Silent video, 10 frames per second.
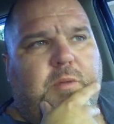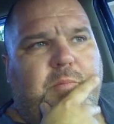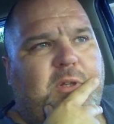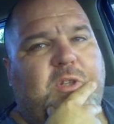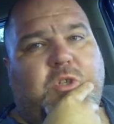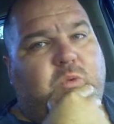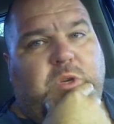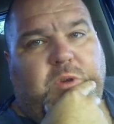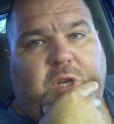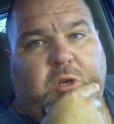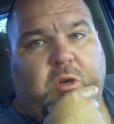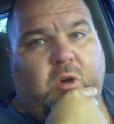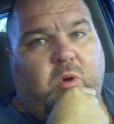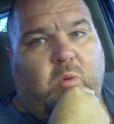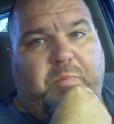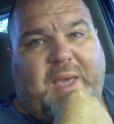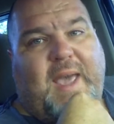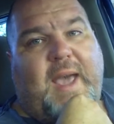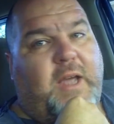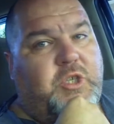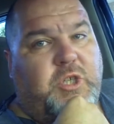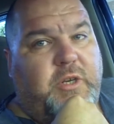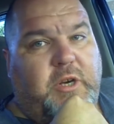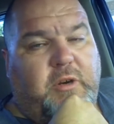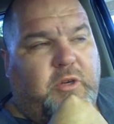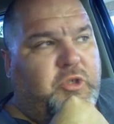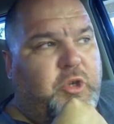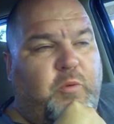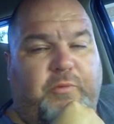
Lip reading: but there's really no passion there. There's no